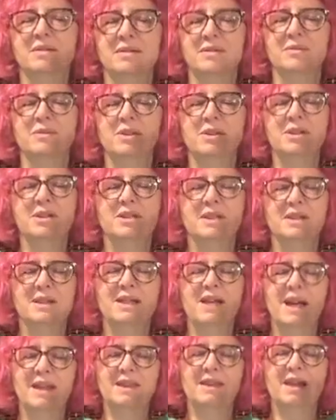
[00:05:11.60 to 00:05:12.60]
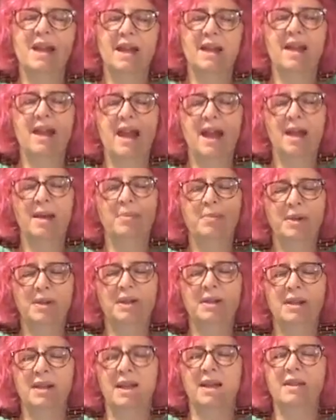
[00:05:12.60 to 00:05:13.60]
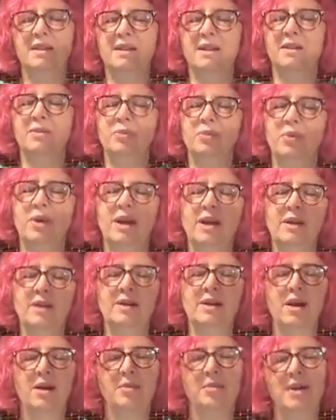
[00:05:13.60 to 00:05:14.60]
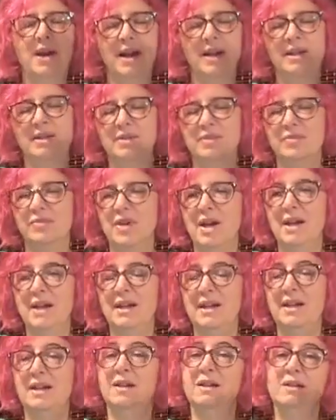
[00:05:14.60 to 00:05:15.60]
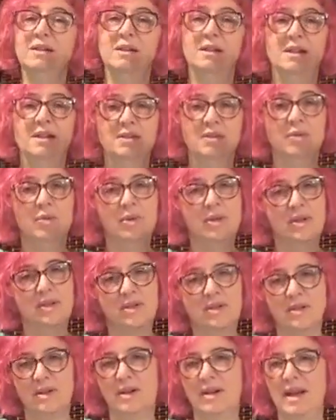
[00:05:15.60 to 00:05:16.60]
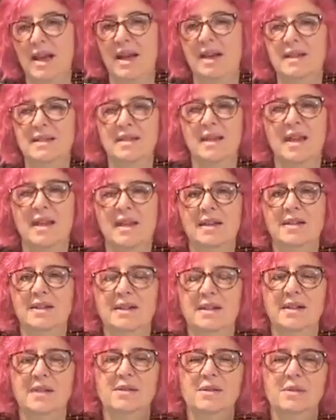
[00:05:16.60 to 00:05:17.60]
We just let that happen, and then when our body's ready, it's going to start exhaling.